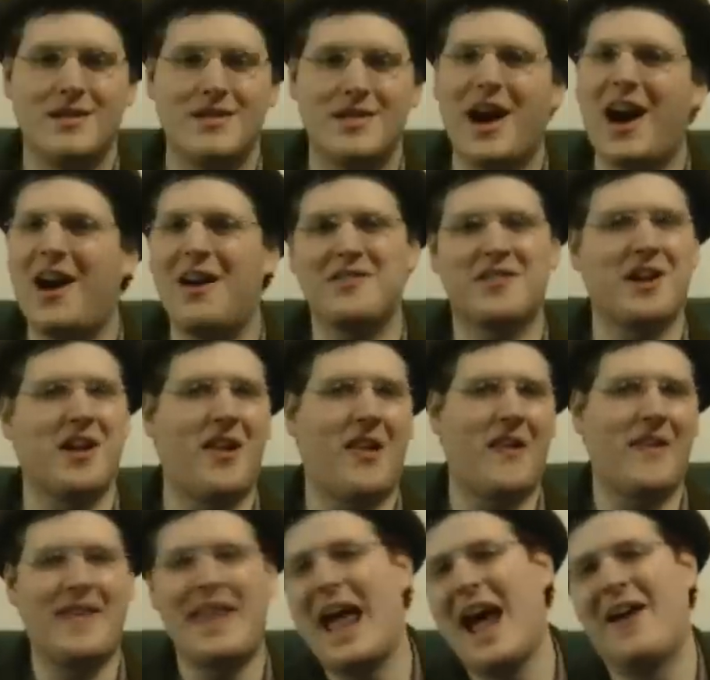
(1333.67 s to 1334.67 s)
Those'll
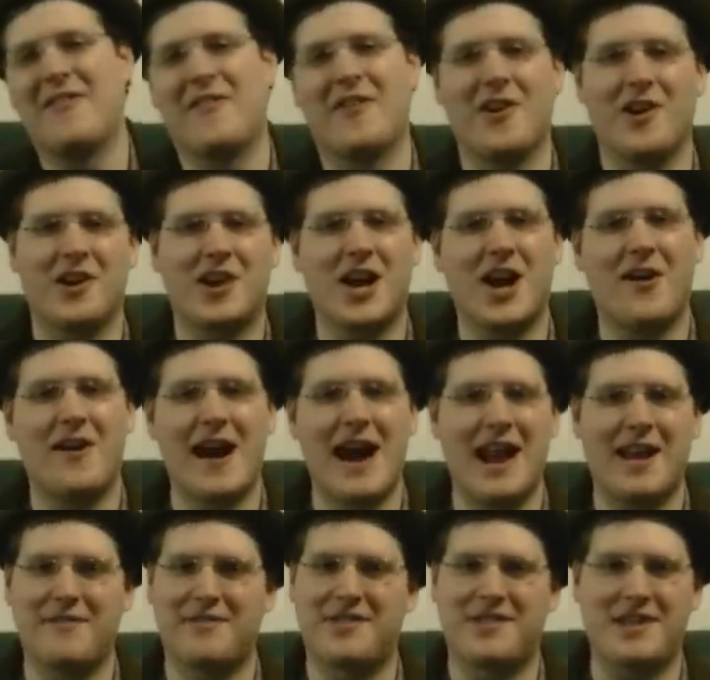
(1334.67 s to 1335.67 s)
never go
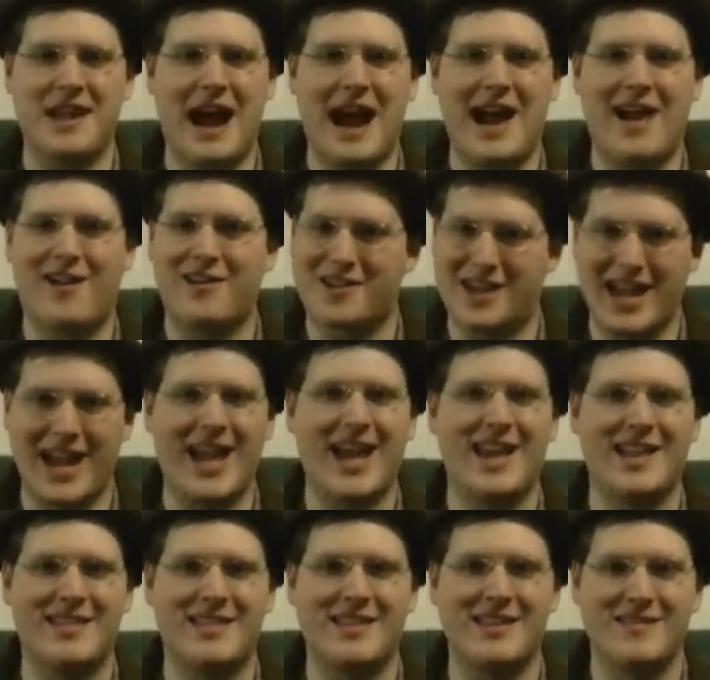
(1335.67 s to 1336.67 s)
out of style,
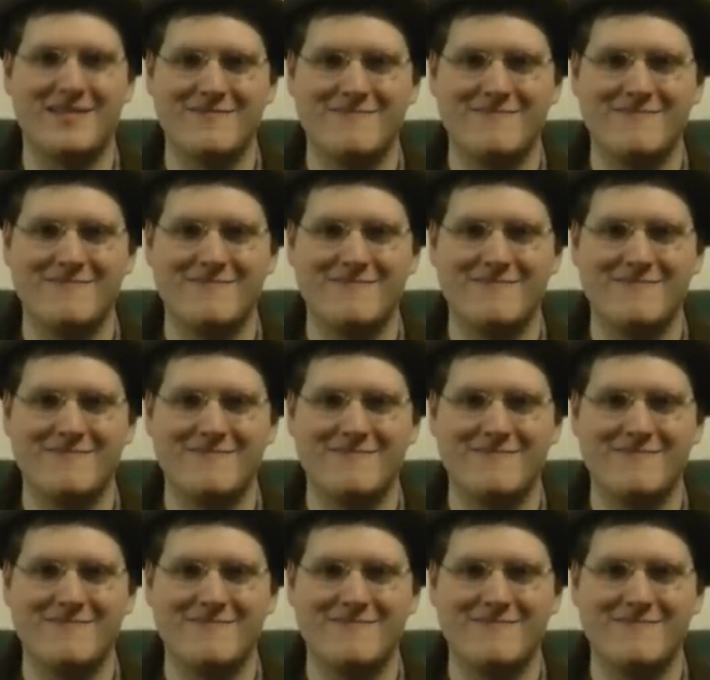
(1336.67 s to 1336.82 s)
kids.